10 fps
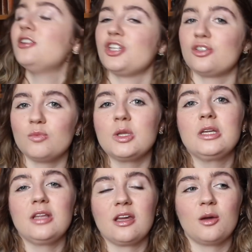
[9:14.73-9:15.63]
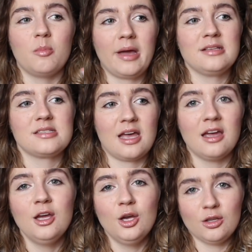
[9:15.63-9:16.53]
She really like combines
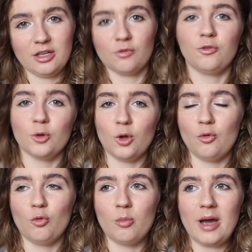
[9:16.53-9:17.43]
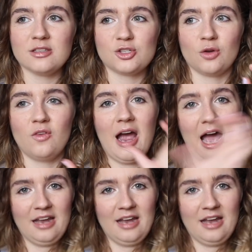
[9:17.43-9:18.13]
that like full-on romance genre